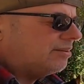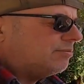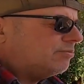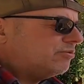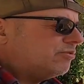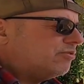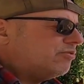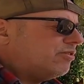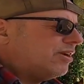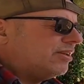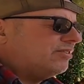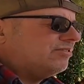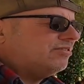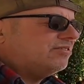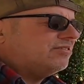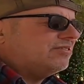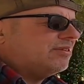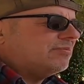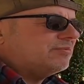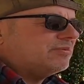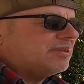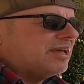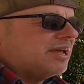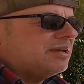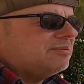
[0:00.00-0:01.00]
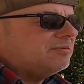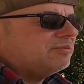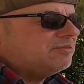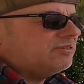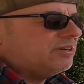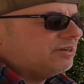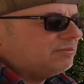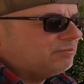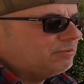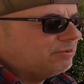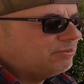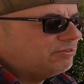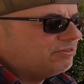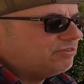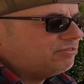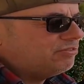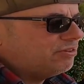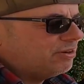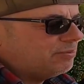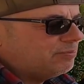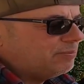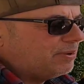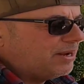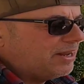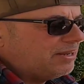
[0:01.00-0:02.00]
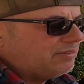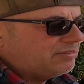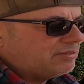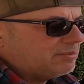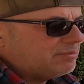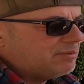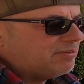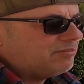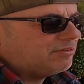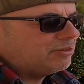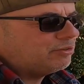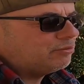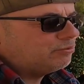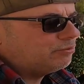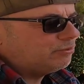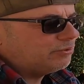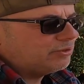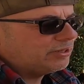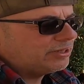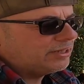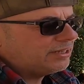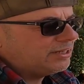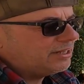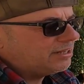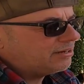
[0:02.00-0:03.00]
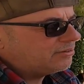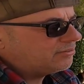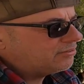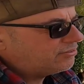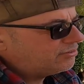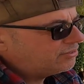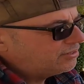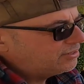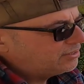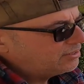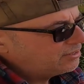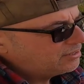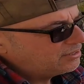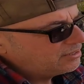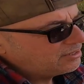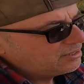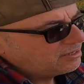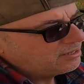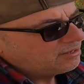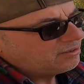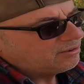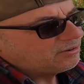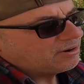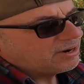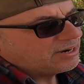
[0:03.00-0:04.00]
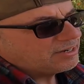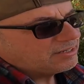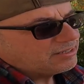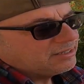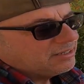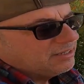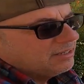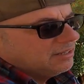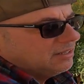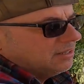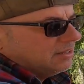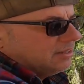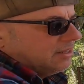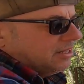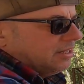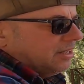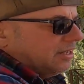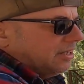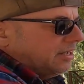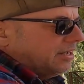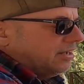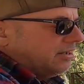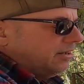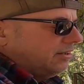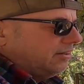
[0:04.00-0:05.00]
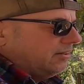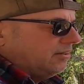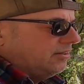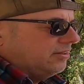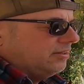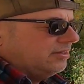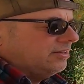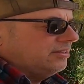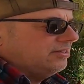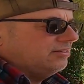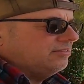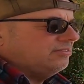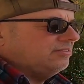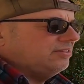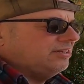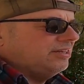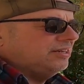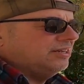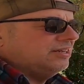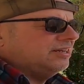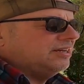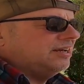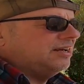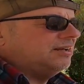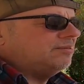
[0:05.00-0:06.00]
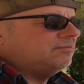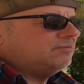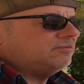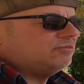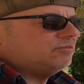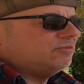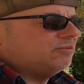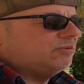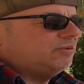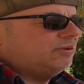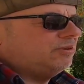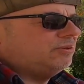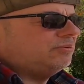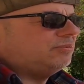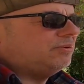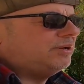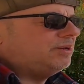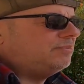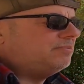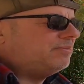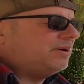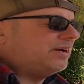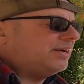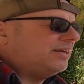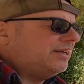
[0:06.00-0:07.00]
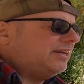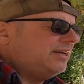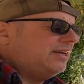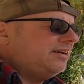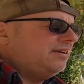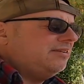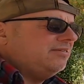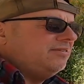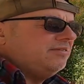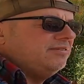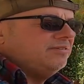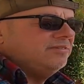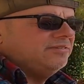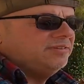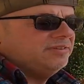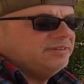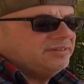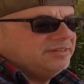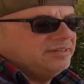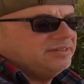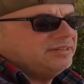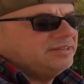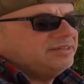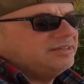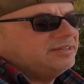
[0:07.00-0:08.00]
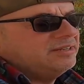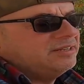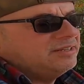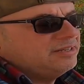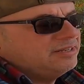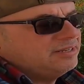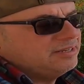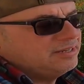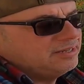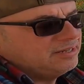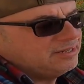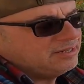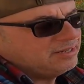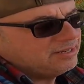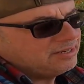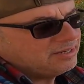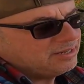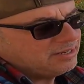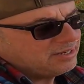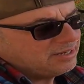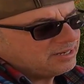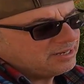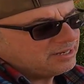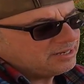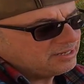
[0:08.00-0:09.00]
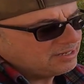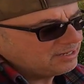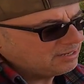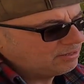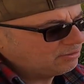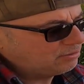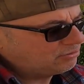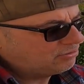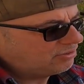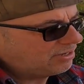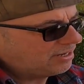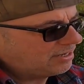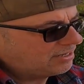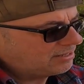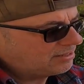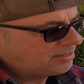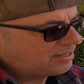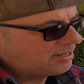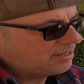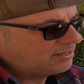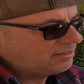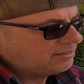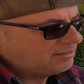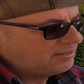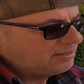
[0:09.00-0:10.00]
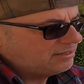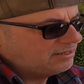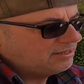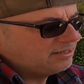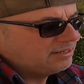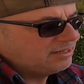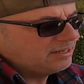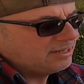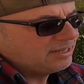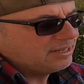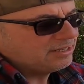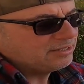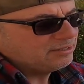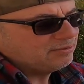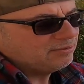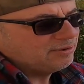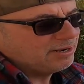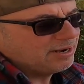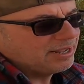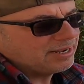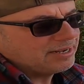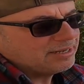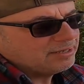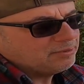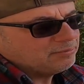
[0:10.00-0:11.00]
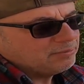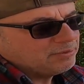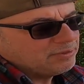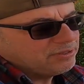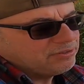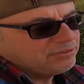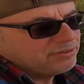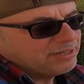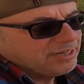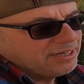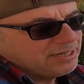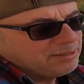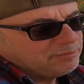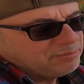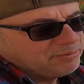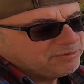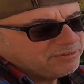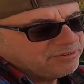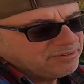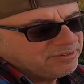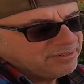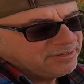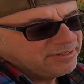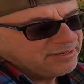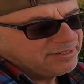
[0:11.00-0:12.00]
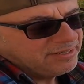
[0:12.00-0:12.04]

some scratches sometimes, and we just replace them every 2-3 years. All right, the chin comes all the way back here, and it looks like that, and you lock it with these clips.